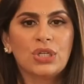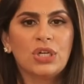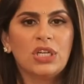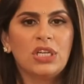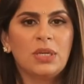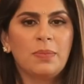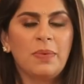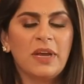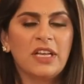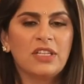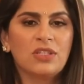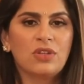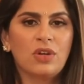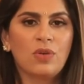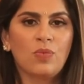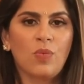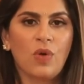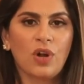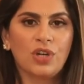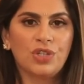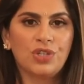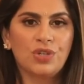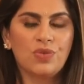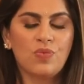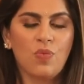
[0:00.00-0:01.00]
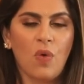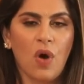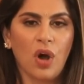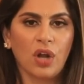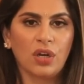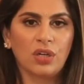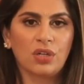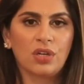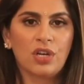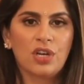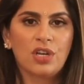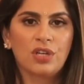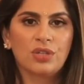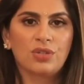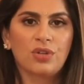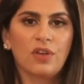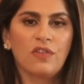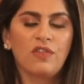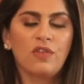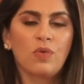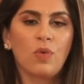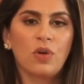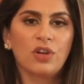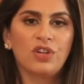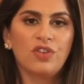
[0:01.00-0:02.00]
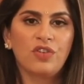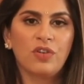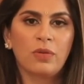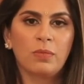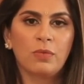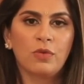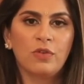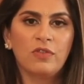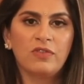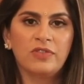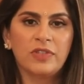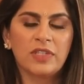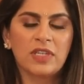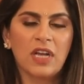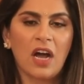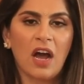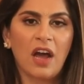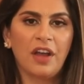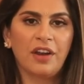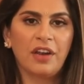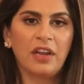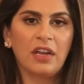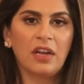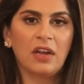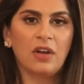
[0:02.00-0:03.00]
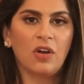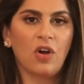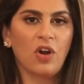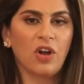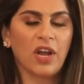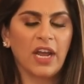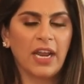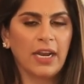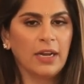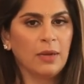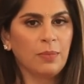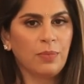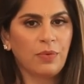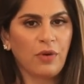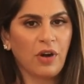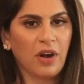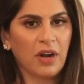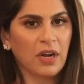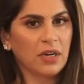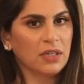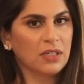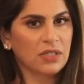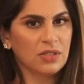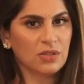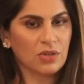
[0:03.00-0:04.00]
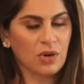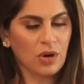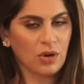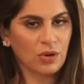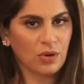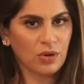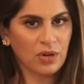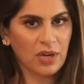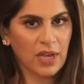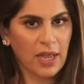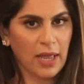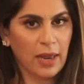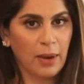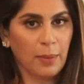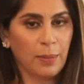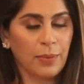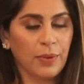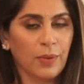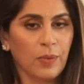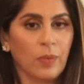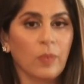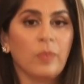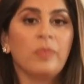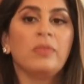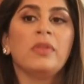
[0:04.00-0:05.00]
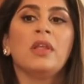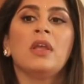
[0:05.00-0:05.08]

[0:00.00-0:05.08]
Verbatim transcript: So it depends on what you want. So if you want to remove scarring, an organic product is not going to help you.